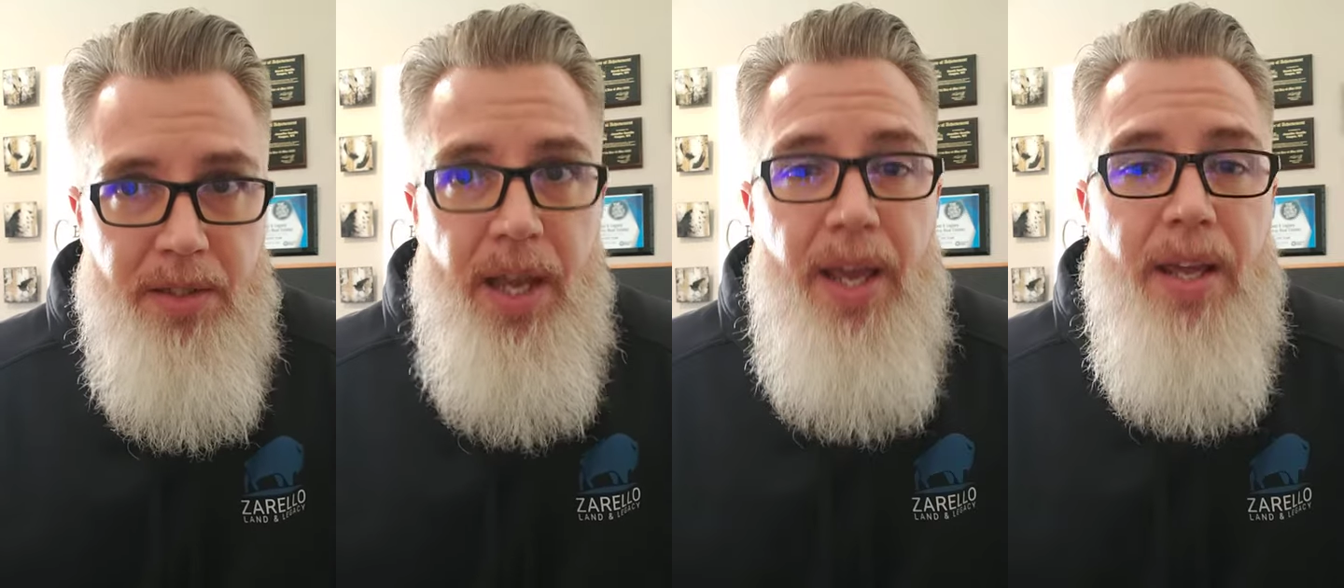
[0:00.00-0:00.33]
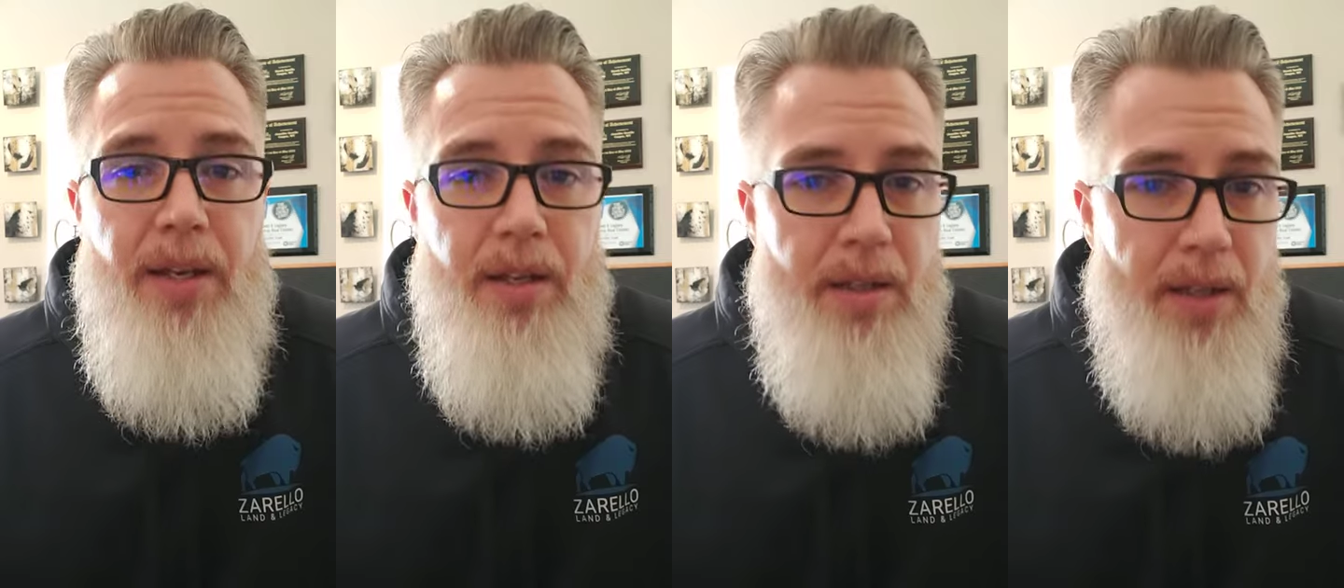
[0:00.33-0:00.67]

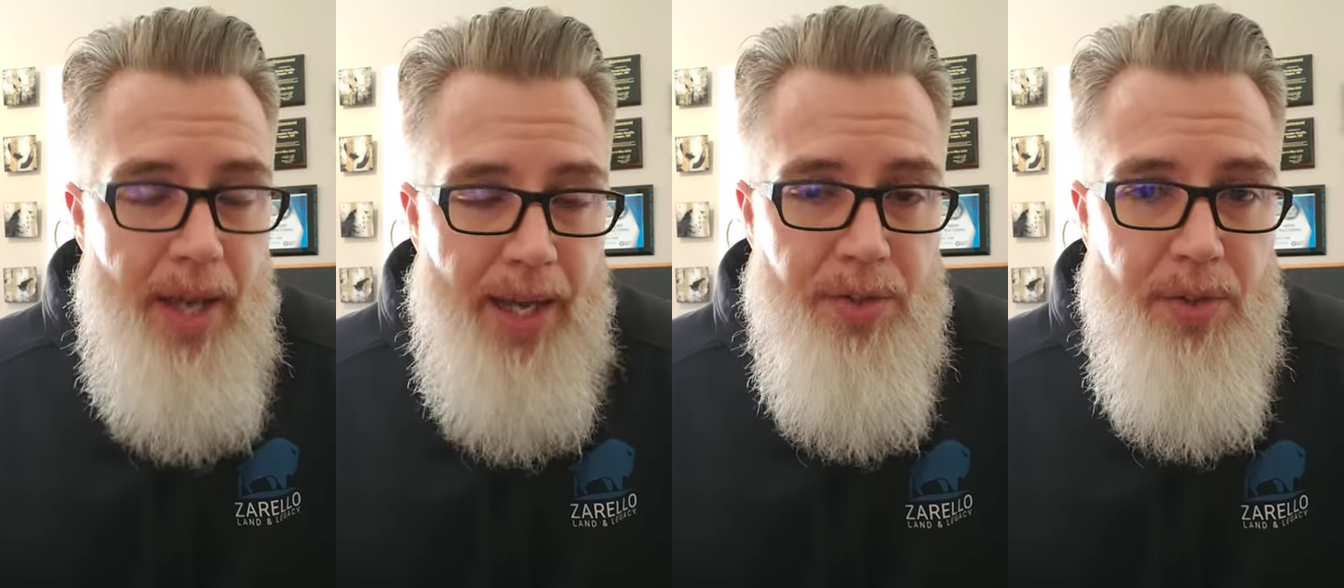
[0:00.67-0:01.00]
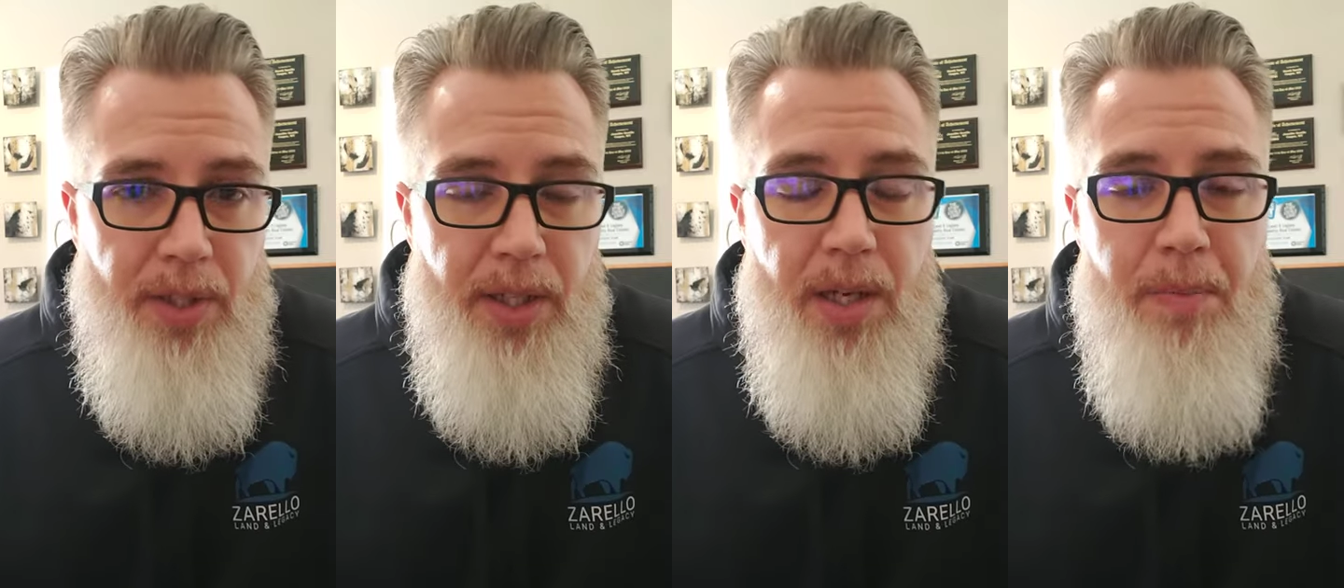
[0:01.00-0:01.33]
10
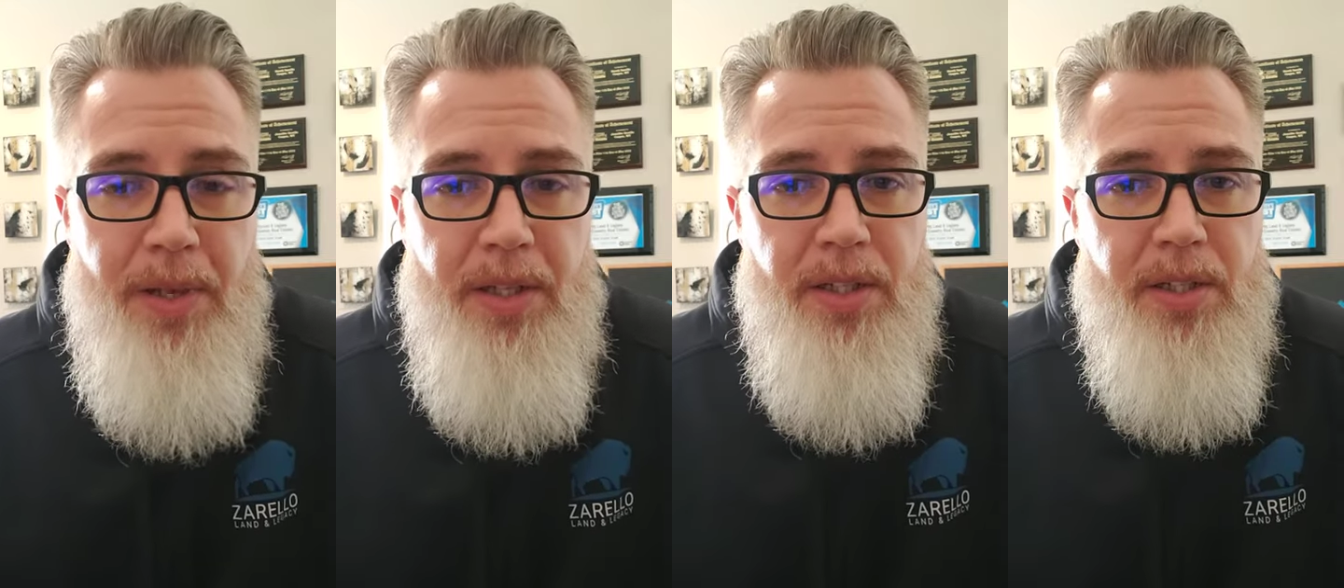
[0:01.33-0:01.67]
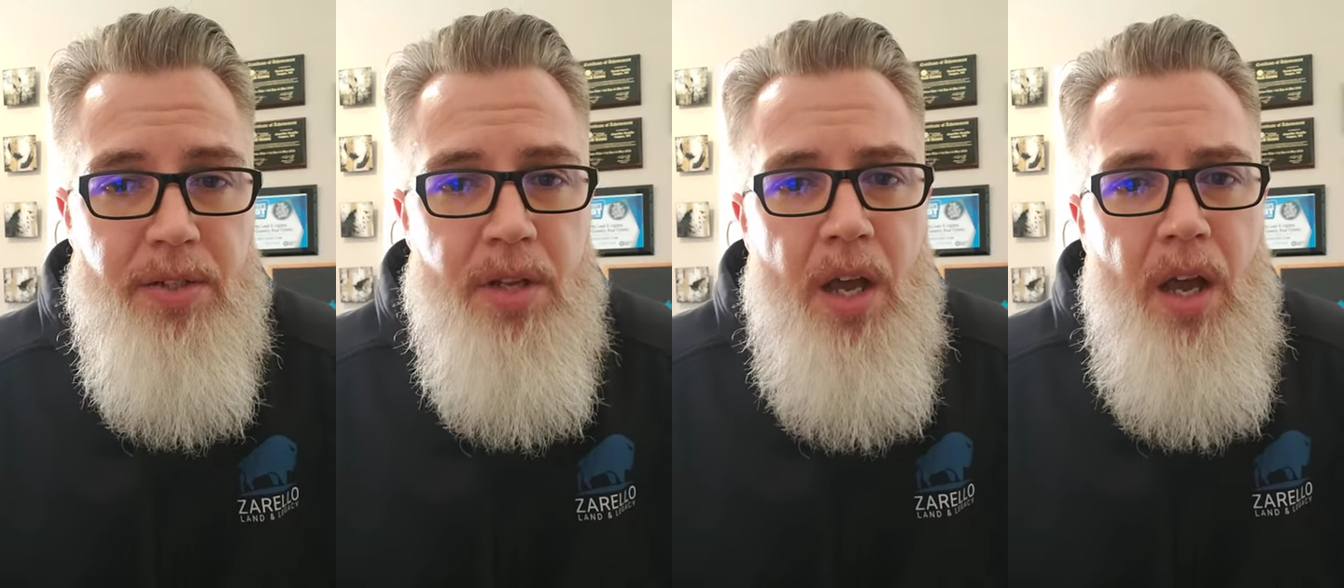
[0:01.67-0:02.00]
actually,
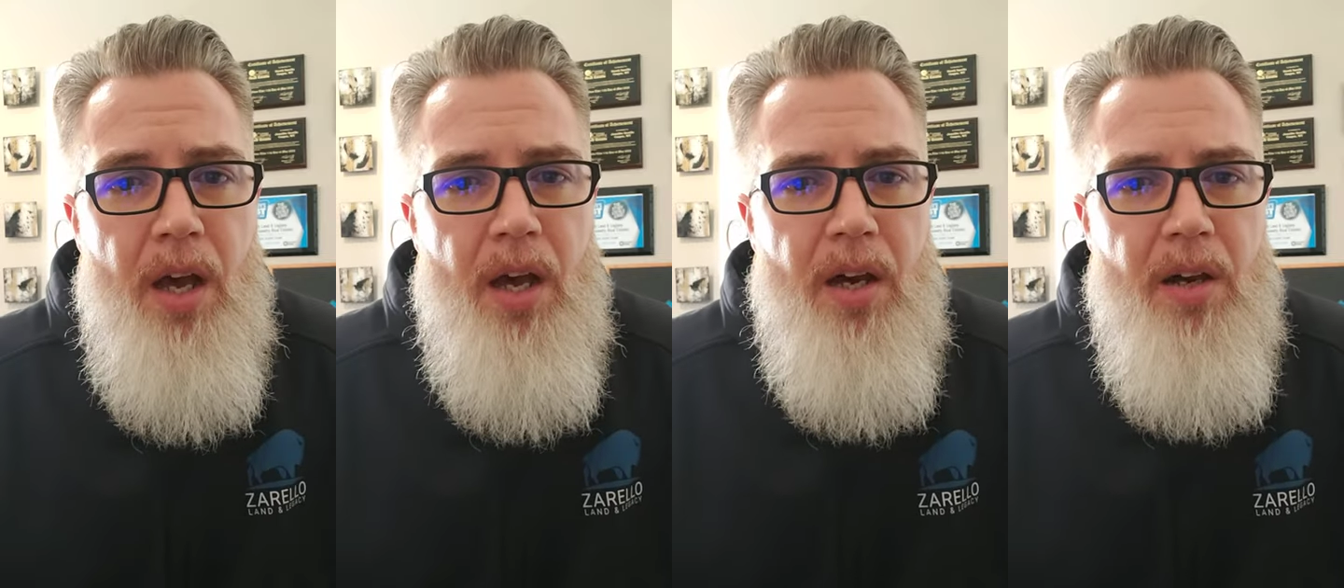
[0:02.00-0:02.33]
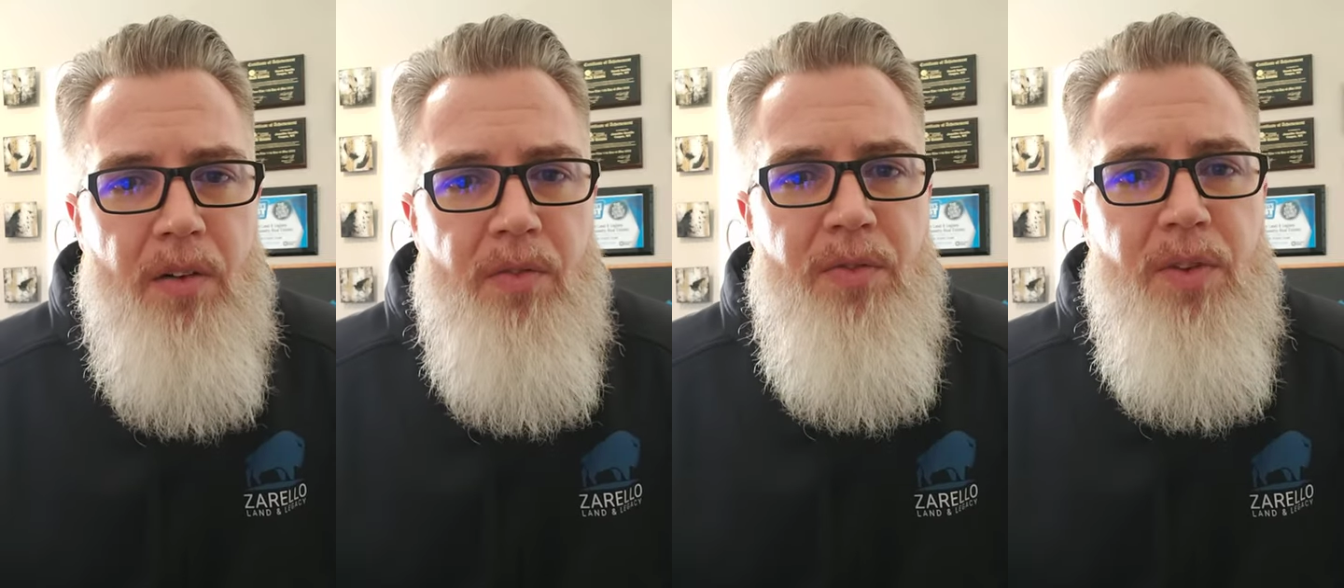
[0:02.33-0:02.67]
opinions
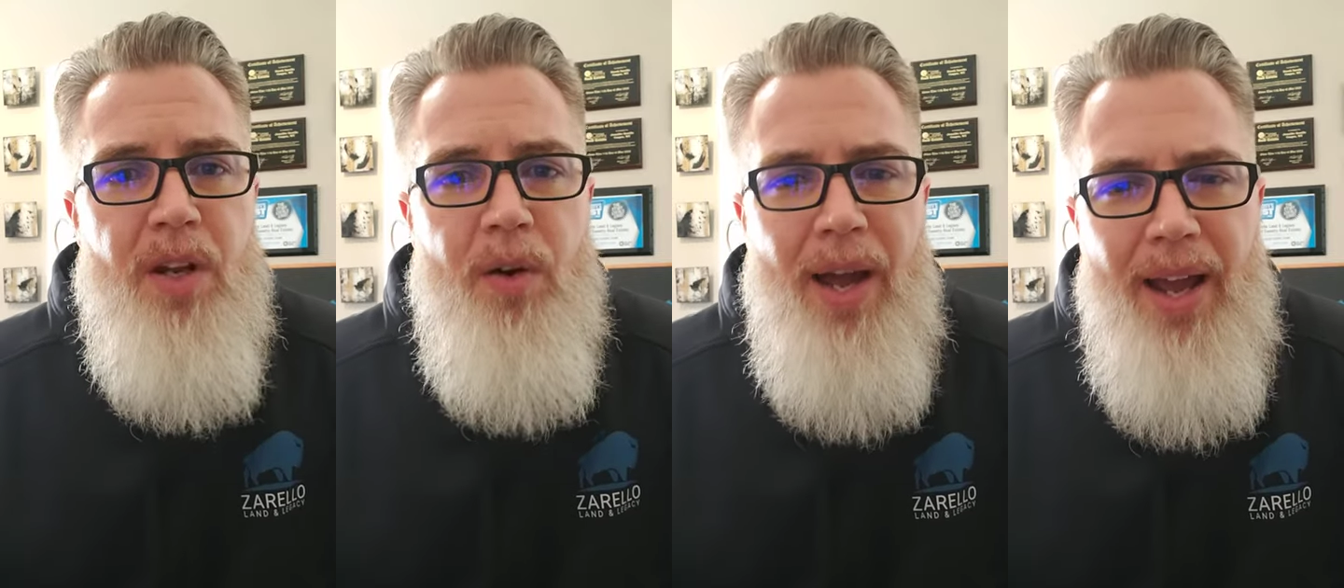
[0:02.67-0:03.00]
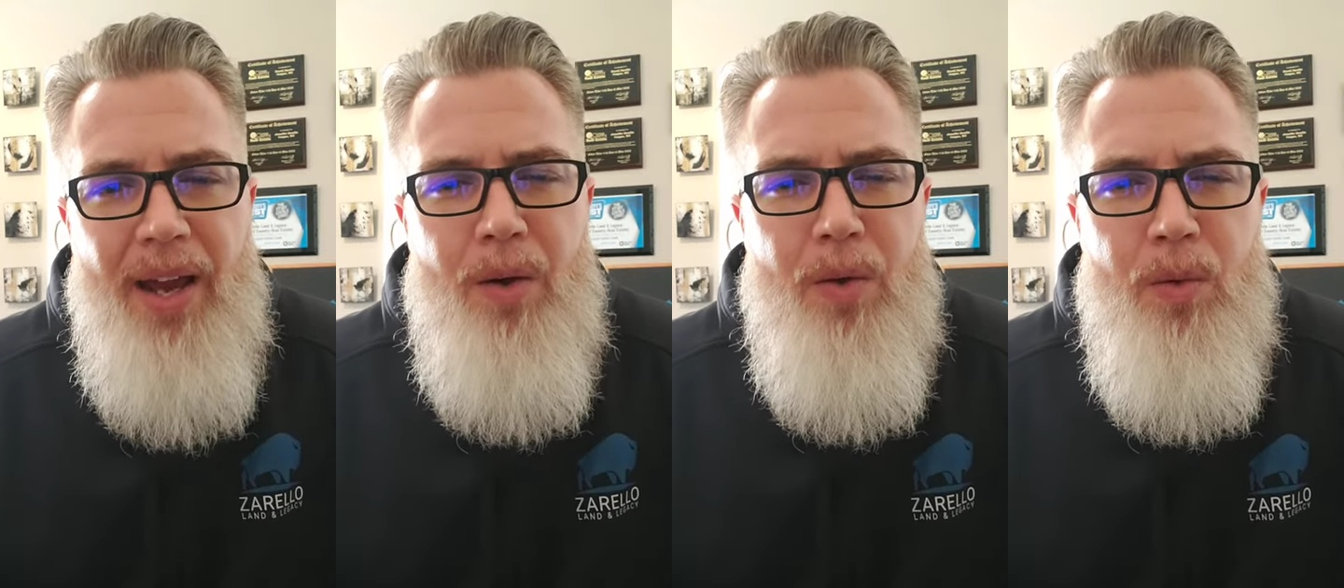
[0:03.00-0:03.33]
of you know
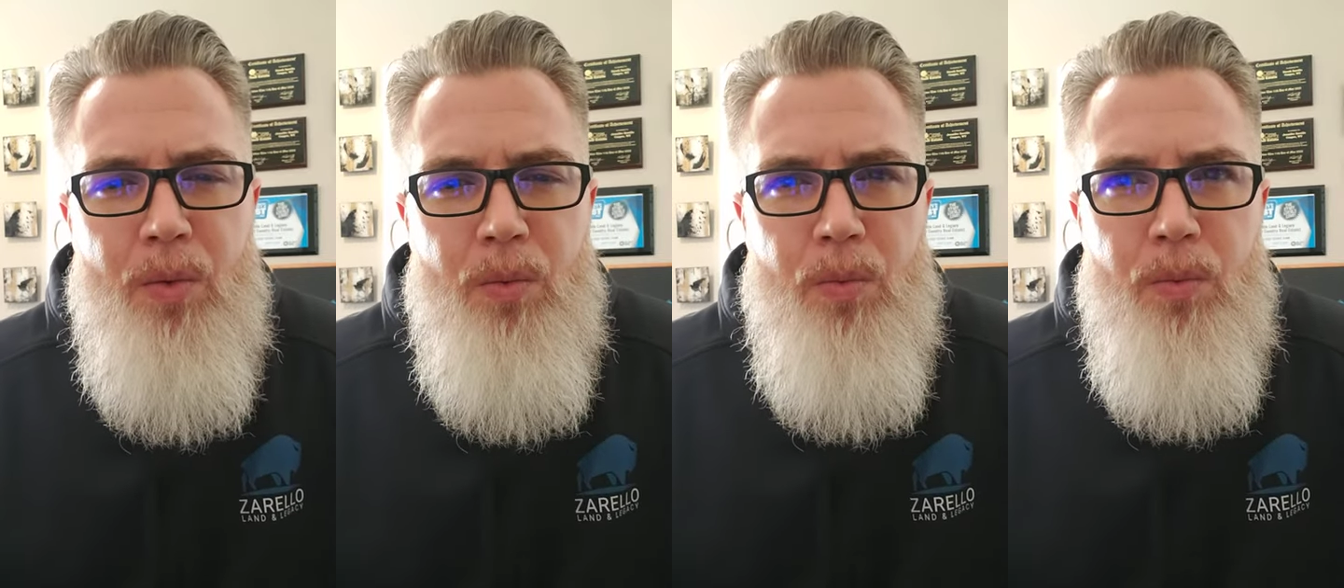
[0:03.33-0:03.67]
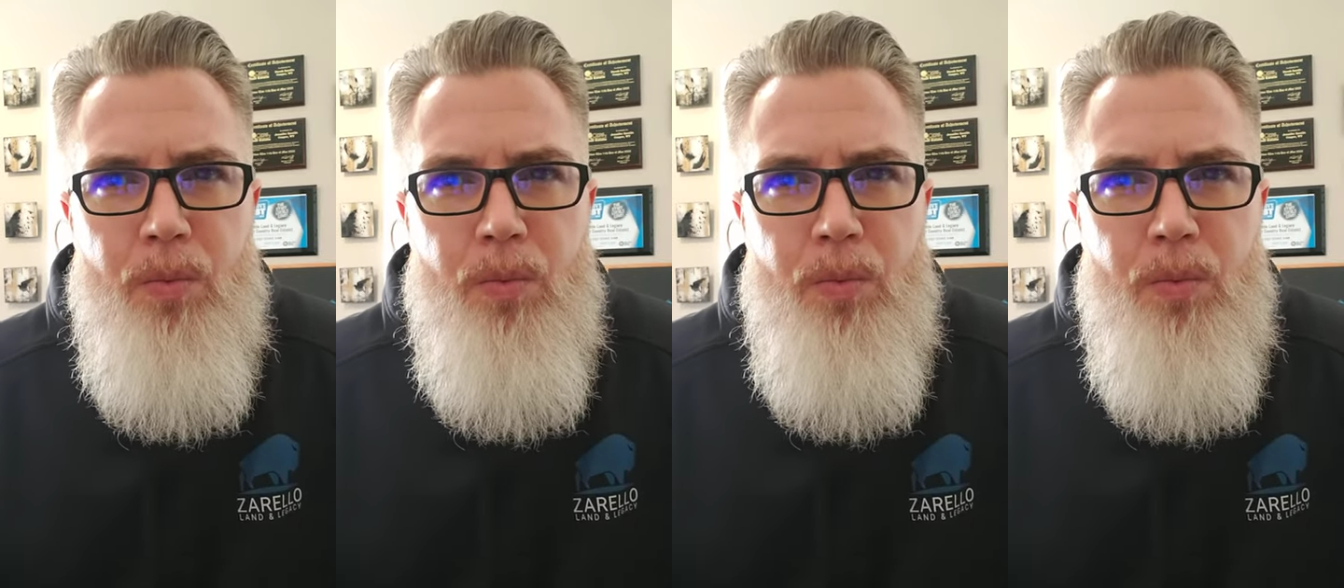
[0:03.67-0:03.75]
how